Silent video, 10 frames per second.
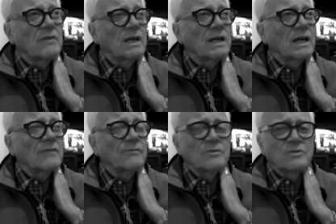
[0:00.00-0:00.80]
i
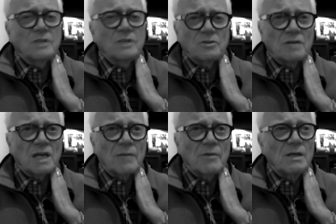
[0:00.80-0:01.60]
got first digital
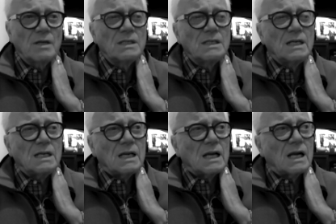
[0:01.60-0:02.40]
camera
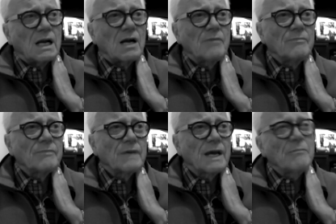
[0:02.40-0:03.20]
um,
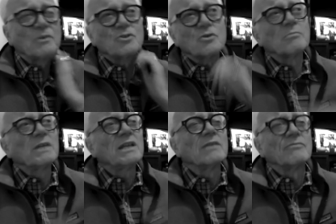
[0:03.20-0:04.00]
i had been shooting
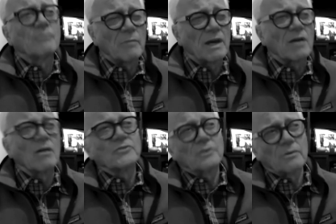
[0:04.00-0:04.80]
medium format
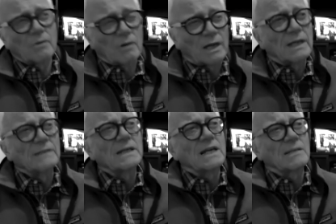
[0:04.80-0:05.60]
also though I,
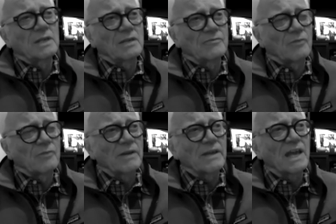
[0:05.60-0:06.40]
would gotten a medium
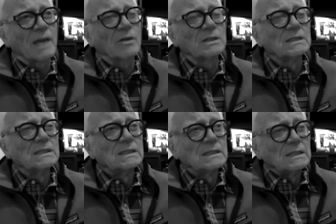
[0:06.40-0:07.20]
format camera
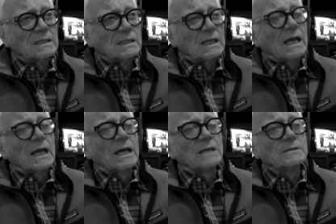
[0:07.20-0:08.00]

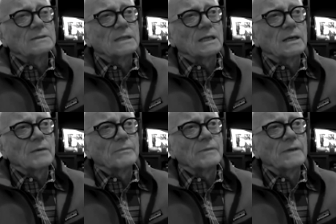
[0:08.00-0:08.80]
and
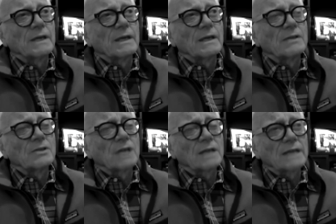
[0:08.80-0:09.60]
uh, and
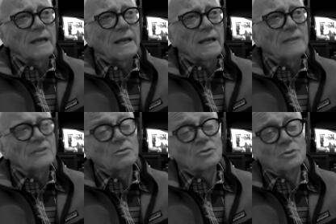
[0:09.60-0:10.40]
shot that i
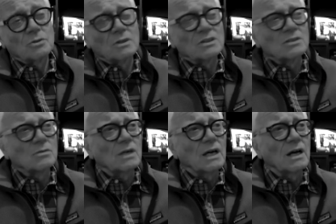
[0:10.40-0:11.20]
still shoot it once in a
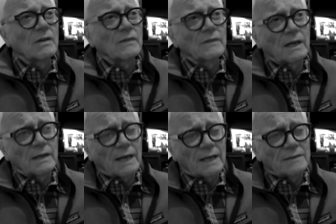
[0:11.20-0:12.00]
while i
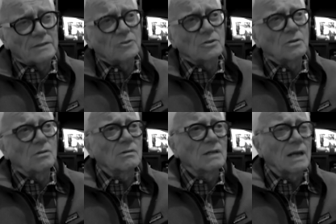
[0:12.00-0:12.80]
got a
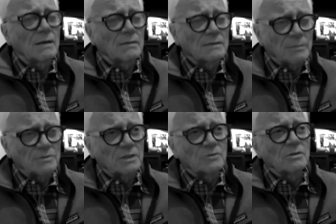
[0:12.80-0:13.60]
digital a couple
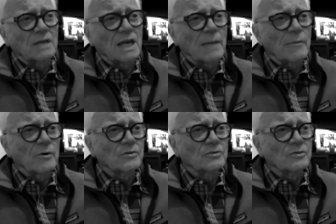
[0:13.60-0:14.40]
digital
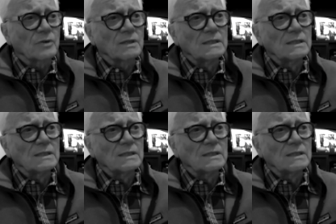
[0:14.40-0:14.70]
cameras and sort of